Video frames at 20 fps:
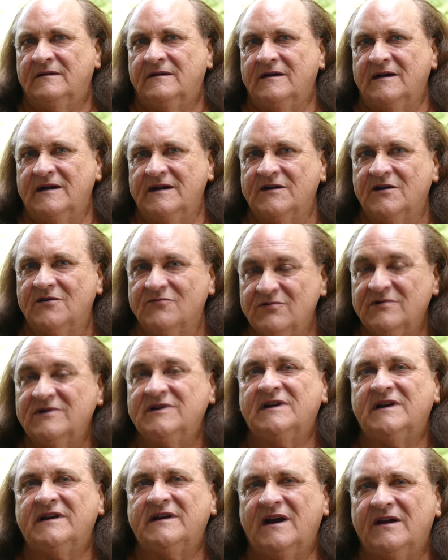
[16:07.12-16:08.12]
And I
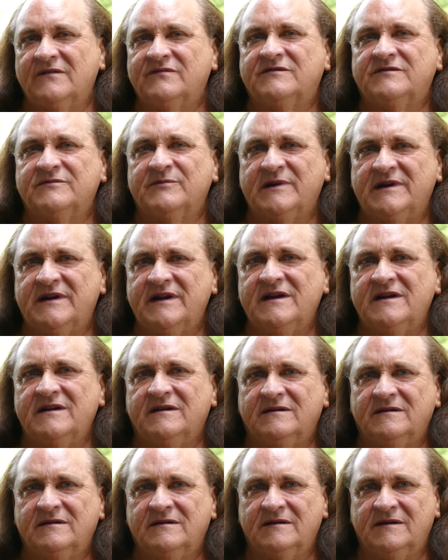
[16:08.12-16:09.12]
really have to
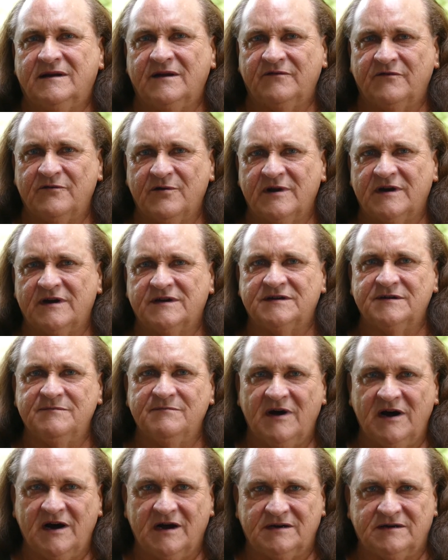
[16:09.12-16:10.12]
again give credit to
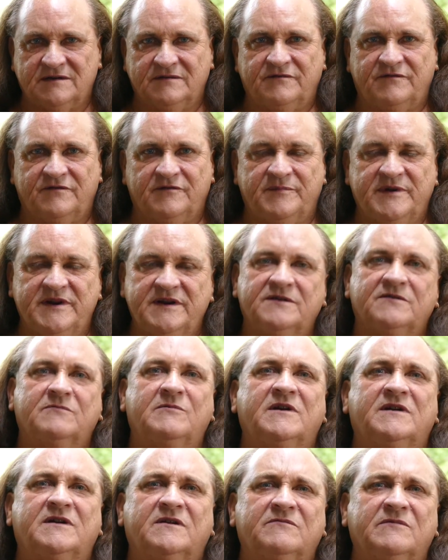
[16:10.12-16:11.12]
Martin for being the
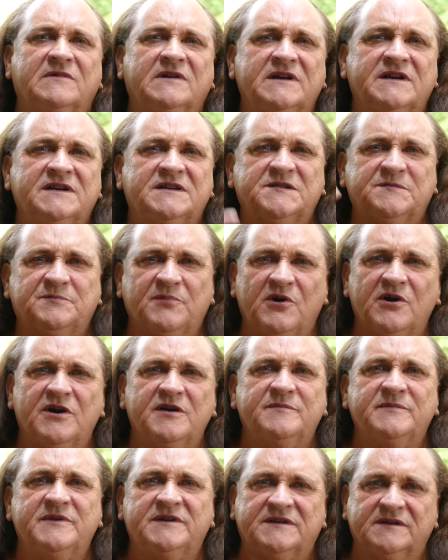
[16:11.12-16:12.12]
one that really
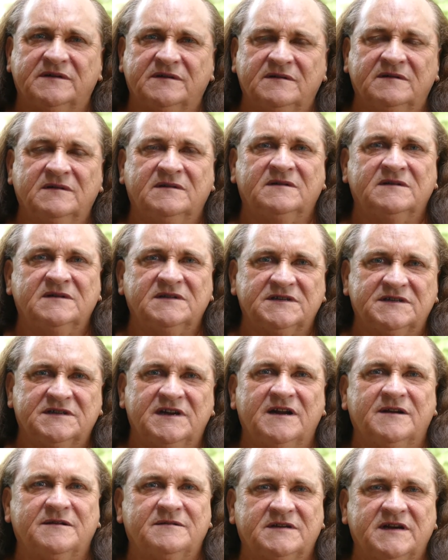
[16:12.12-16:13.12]
inspired me to
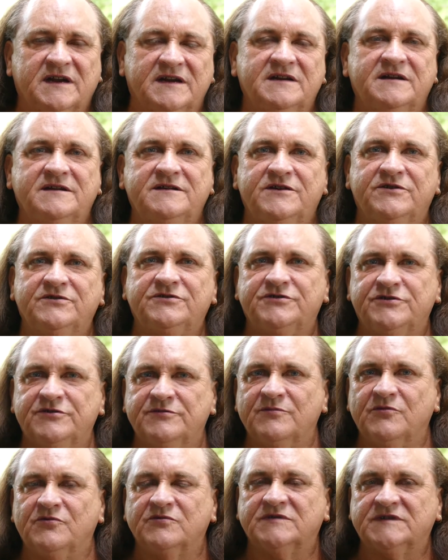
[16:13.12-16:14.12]
start taking
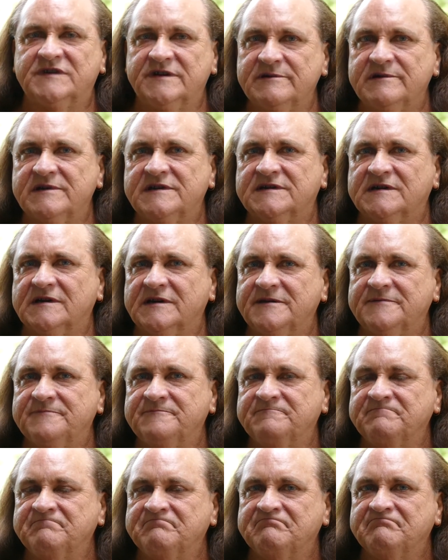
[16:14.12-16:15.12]
YouTube more seriously.
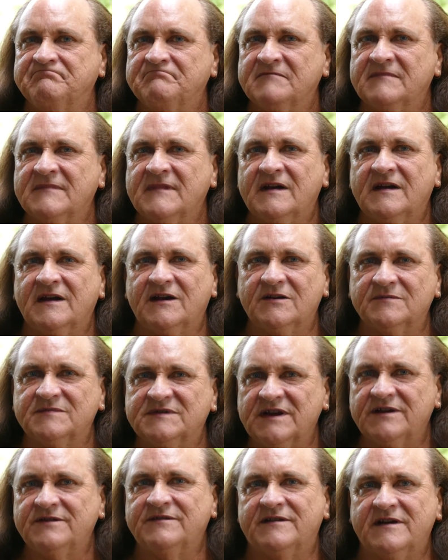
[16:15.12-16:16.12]
And I'm
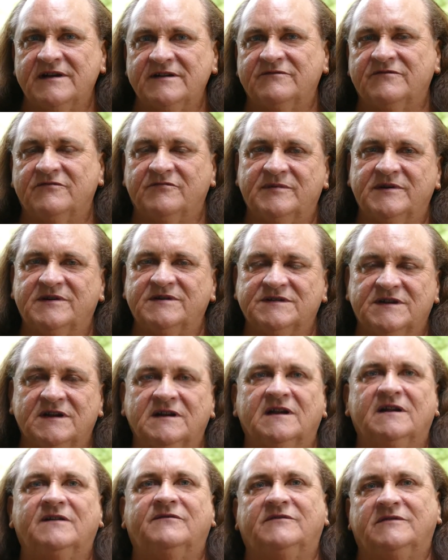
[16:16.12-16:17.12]
so thankful because I
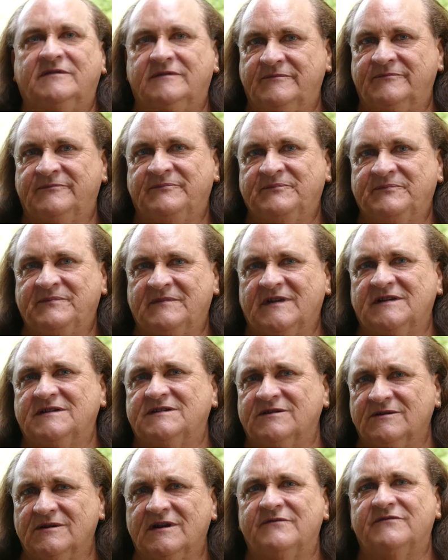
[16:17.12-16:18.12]
love it. I
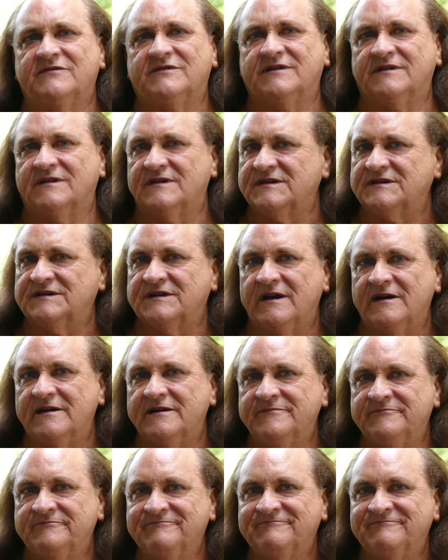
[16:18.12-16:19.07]
still love it to this day.